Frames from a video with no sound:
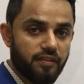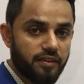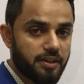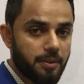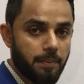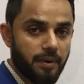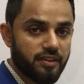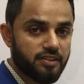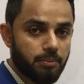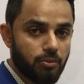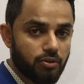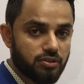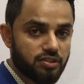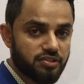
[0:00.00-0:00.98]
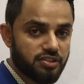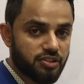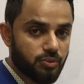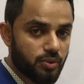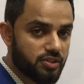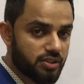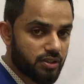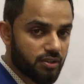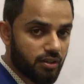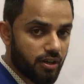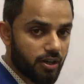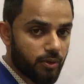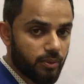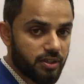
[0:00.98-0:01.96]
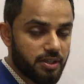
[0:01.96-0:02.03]
It depends upon the situation,
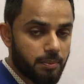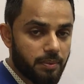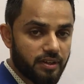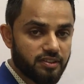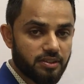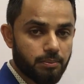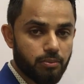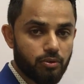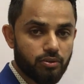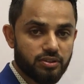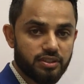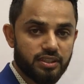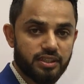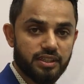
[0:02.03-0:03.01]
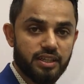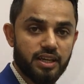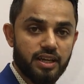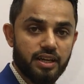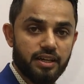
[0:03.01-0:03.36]
or it depends upon the